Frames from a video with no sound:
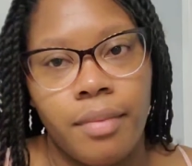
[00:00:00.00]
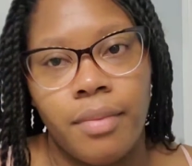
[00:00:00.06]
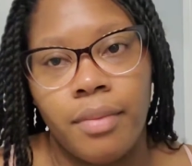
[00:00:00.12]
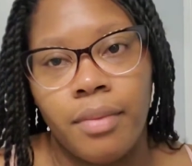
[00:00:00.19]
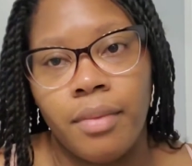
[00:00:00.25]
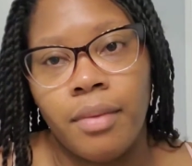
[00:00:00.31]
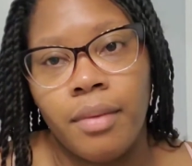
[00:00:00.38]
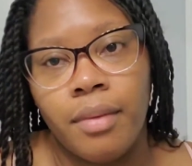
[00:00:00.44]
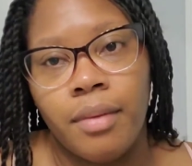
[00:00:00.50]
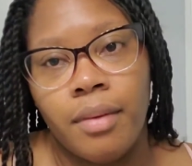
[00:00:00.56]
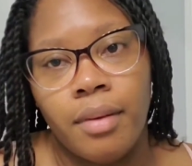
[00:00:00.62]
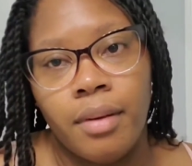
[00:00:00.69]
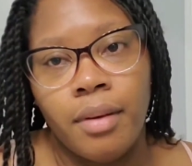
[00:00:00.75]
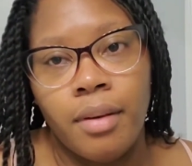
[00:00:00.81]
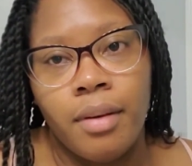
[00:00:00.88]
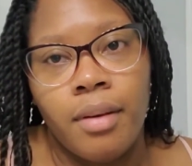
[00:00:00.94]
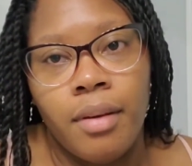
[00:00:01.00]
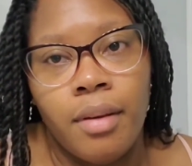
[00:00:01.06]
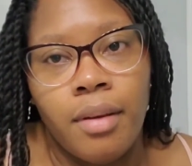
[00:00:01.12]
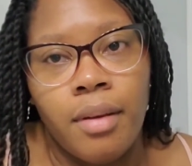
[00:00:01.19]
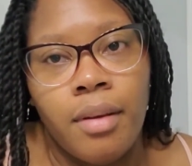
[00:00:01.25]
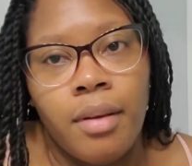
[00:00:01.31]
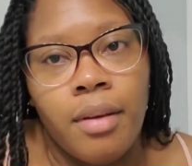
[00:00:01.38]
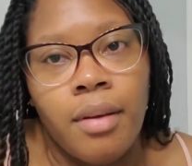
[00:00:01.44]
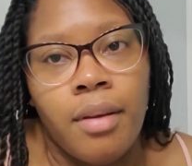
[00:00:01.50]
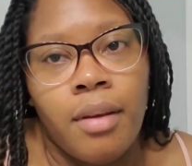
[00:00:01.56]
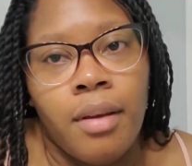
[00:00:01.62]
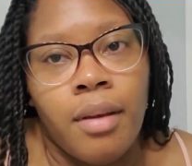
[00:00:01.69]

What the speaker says: [no speech]